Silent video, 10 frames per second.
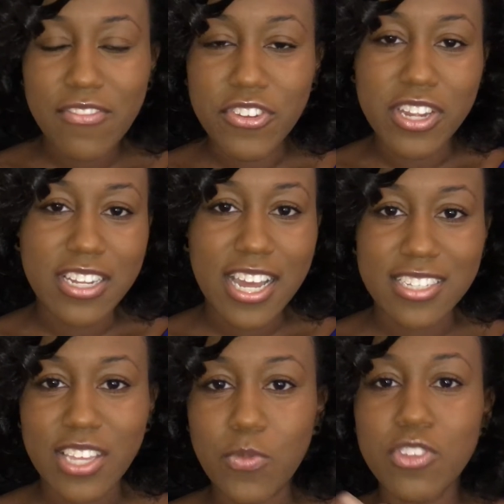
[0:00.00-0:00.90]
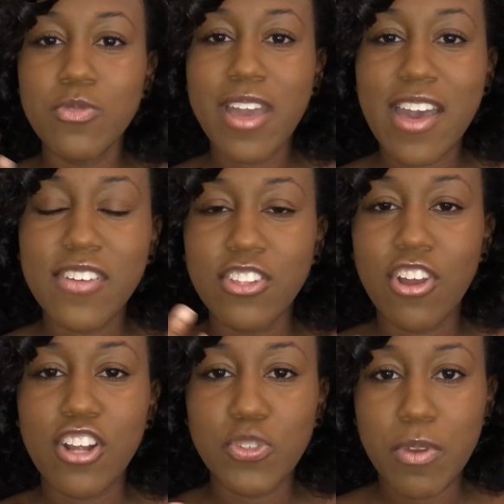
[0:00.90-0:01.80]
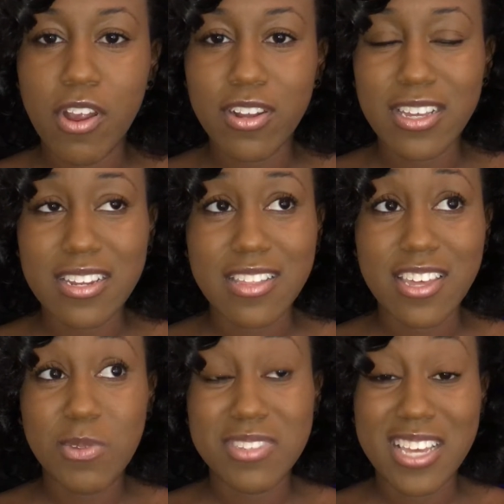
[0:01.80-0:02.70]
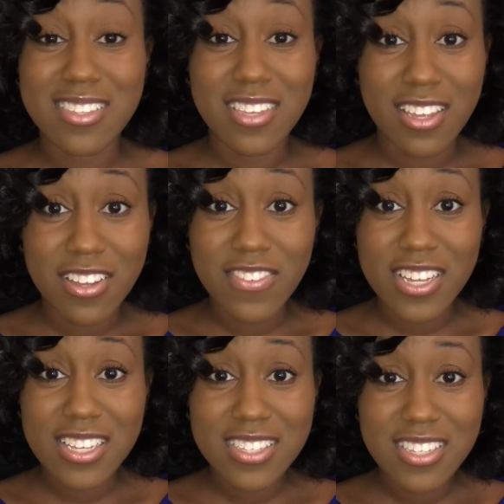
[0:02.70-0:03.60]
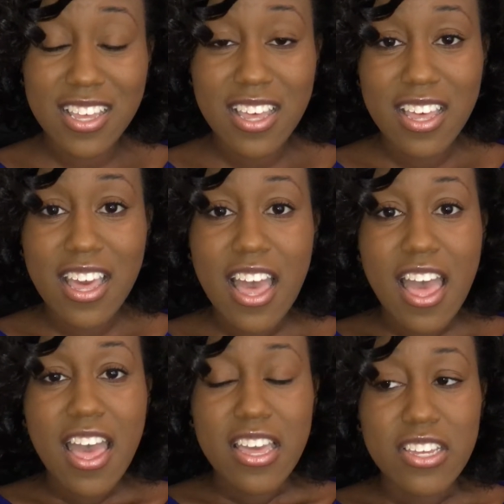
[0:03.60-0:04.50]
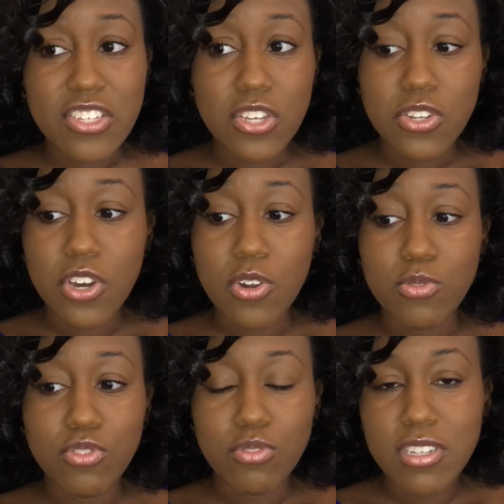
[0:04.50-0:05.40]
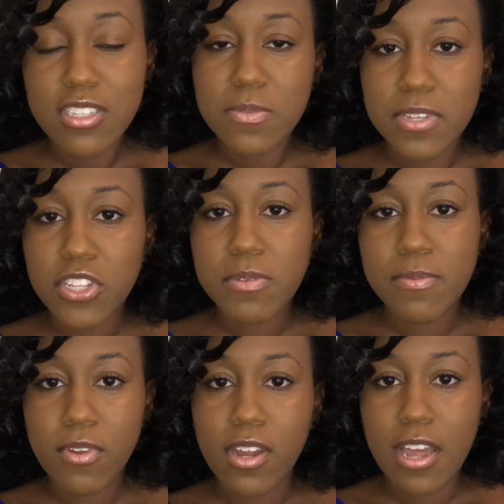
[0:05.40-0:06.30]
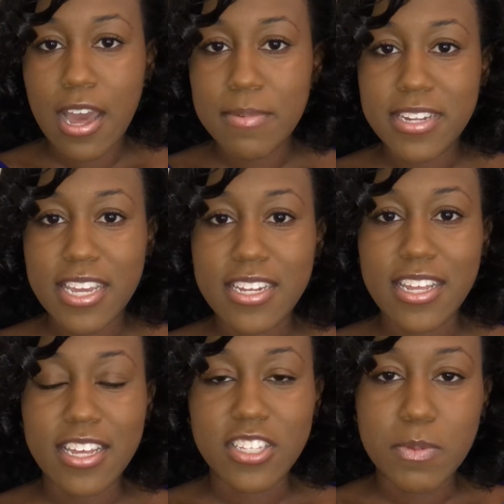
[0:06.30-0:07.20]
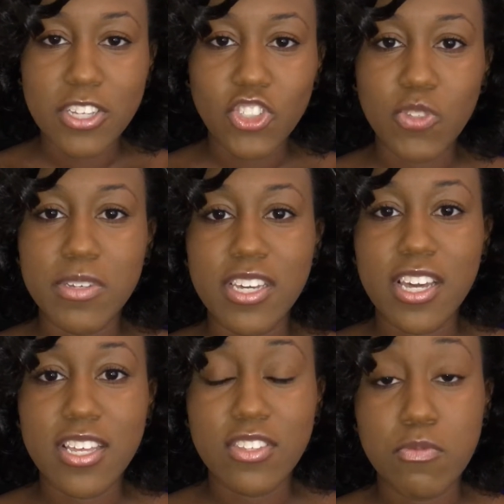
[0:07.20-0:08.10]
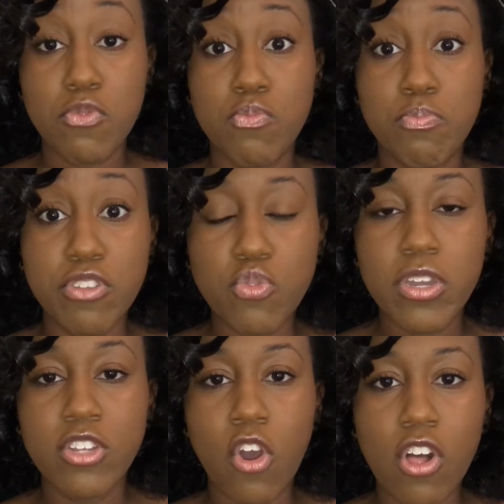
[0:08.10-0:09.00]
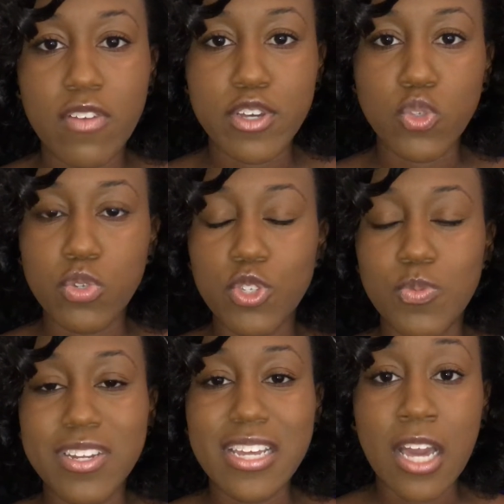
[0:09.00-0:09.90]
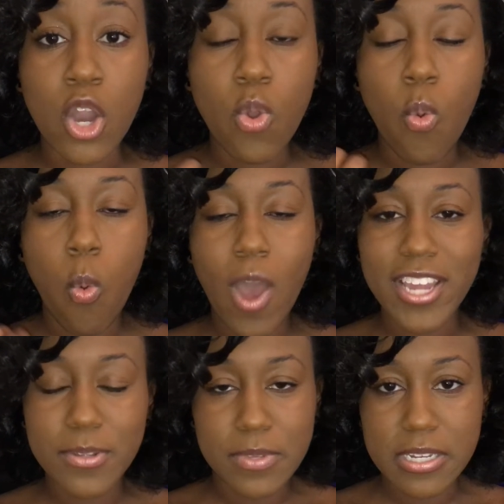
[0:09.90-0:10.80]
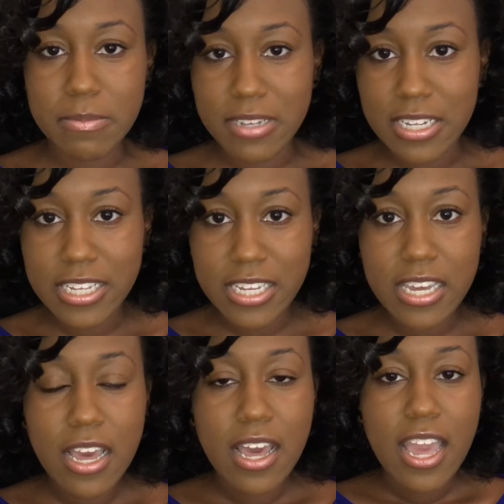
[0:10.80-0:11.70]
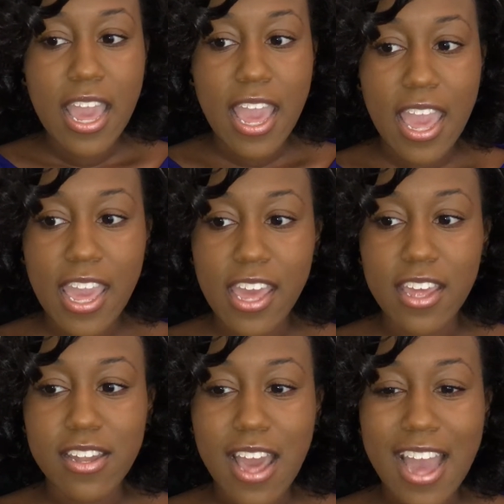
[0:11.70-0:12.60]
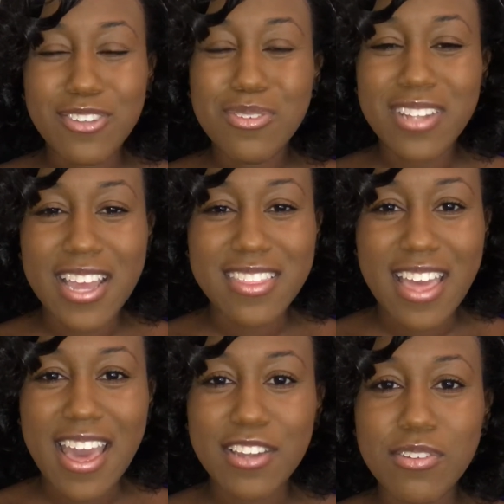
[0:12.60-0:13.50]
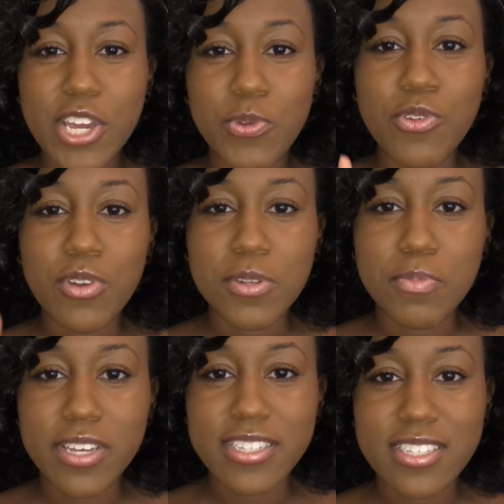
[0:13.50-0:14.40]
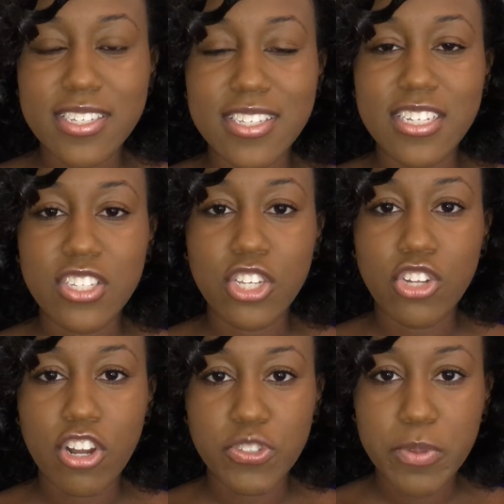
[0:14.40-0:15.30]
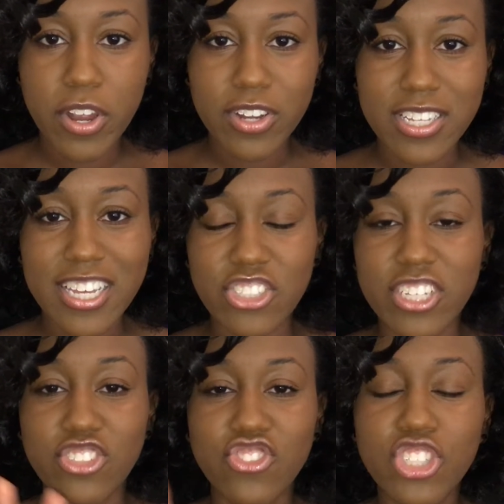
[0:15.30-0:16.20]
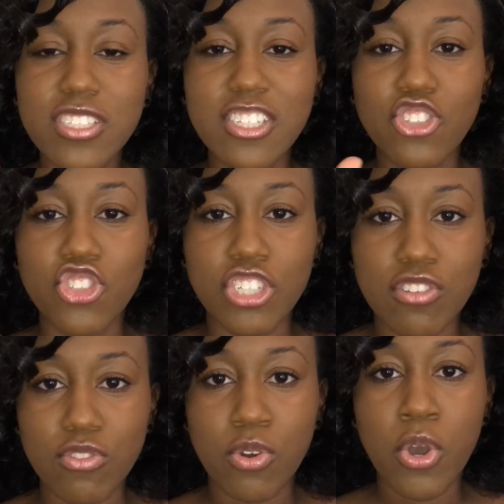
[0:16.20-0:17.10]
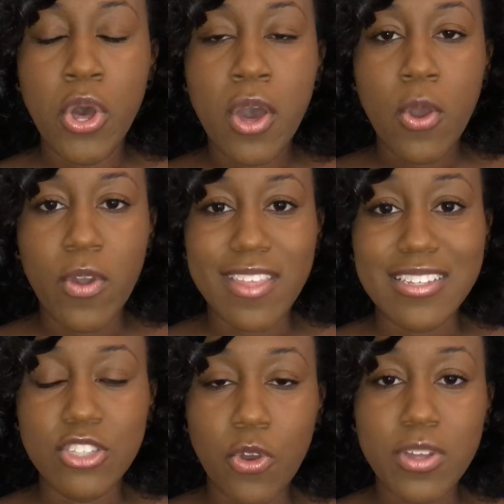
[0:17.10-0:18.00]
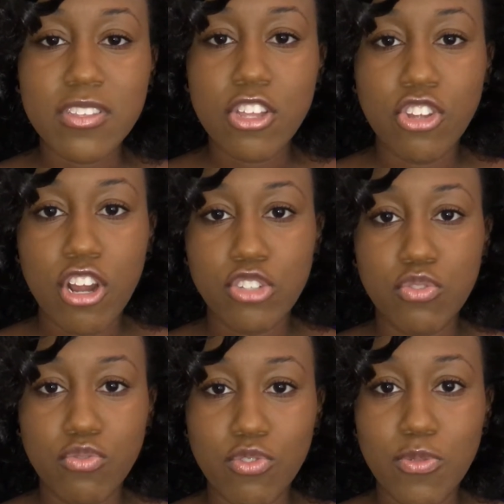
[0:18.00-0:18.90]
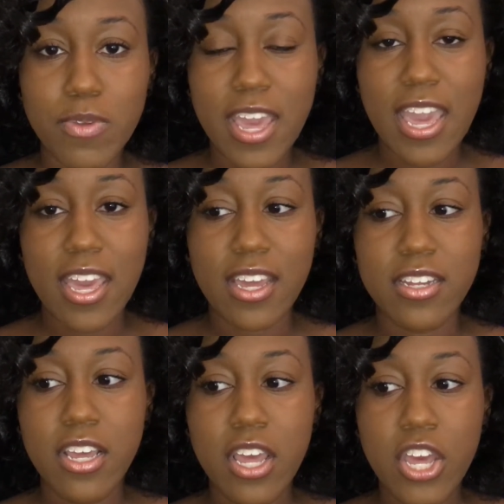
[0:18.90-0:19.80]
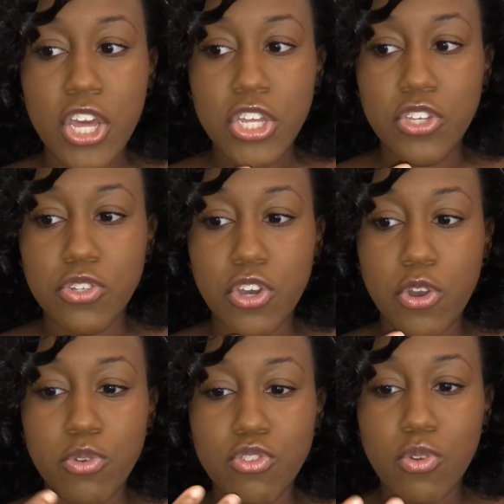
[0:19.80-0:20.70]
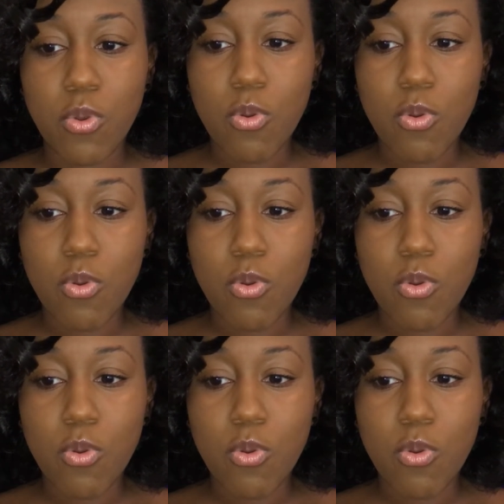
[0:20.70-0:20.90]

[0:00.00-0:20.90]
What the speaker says: very nice. Like when you have a large party, and I think it was like 10 of us, you need to be a little bit more accommodating, especially because between all of us, we're spending quite a bit of money, And I don't like that. I don't like when you go to places and it's a large party, like just in general, when they know it's a large group and you're